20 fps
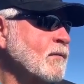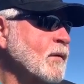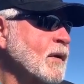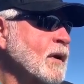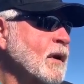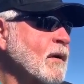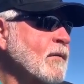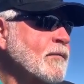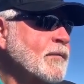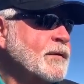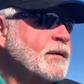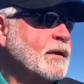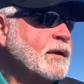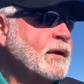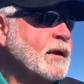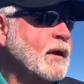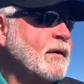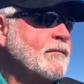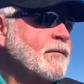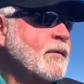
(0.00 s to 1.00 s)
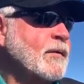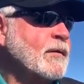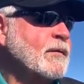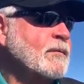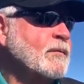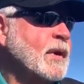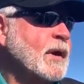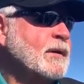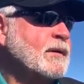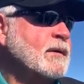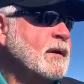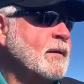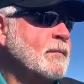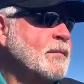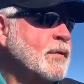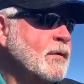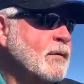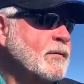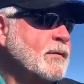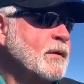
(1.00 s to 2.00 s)
Went over to cover
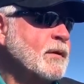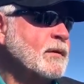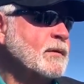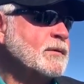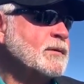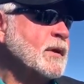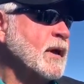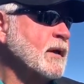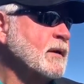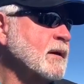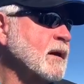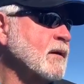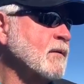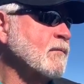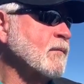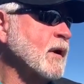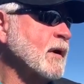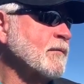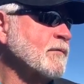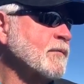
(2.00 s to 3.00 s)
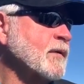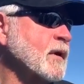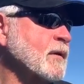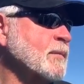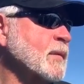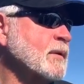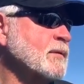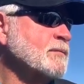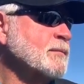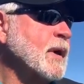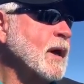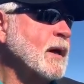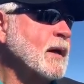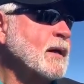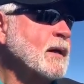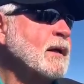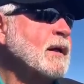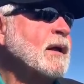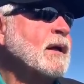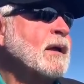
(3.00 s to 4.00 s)
and pulled the shotgun away from his
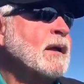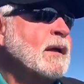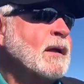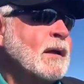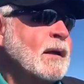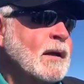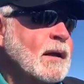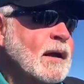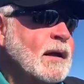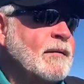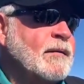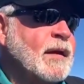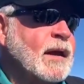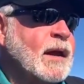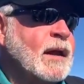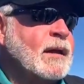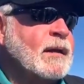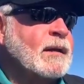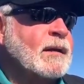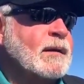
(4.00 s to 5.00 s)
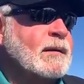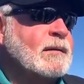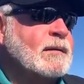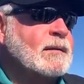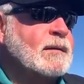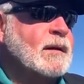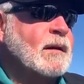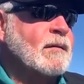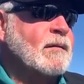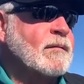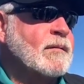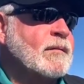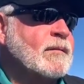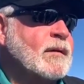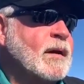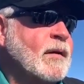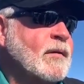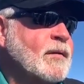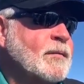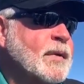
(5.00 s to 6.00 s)
body. And then,
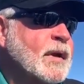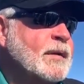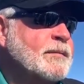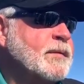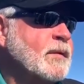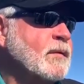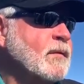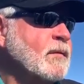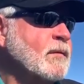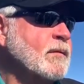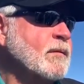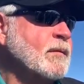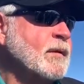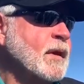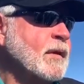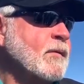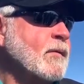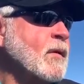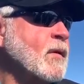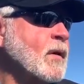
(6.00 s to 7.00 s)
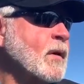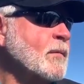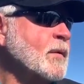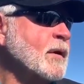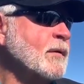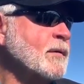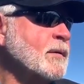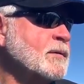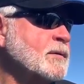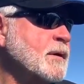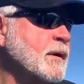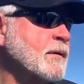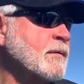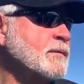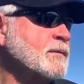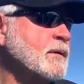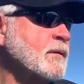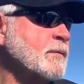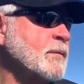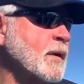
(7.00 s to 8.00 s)
other people that are armed in the
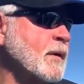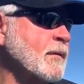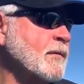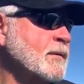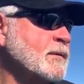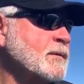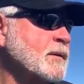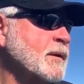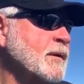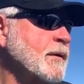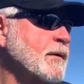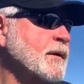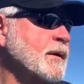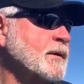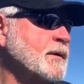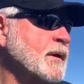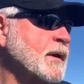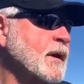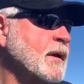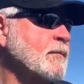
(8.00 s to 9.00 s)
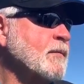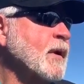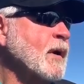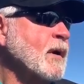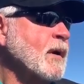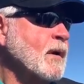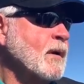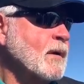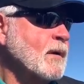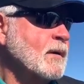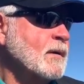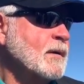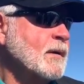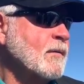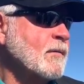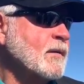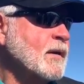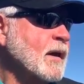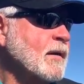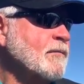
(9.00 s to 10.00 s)
church that are part of the security team,
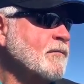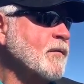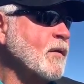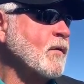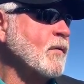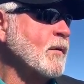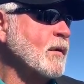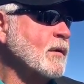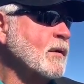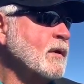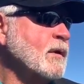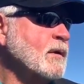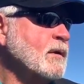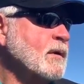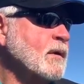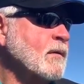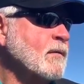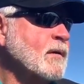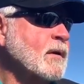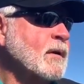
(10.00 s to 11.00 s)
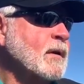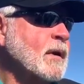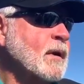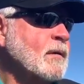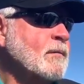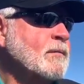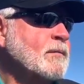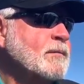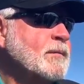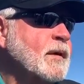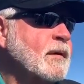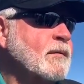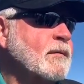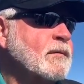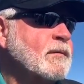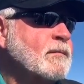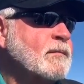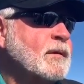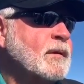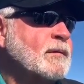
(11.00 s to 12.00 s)
came forward, to help,
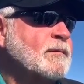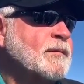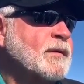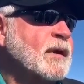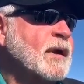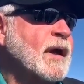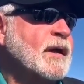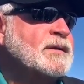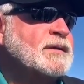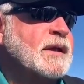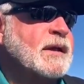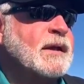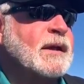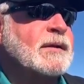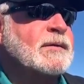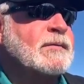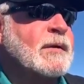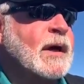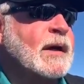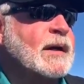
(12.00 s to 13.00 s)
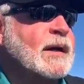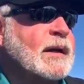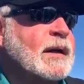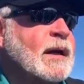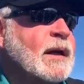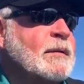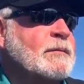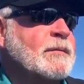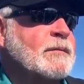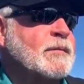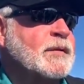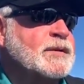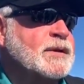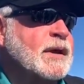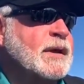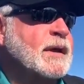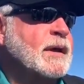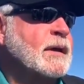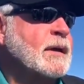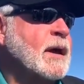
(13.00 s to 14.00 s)
in case he did try to get up, which
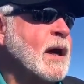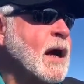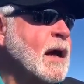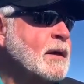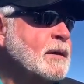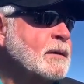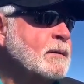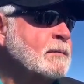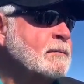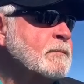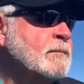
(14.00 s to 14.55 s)
he did not.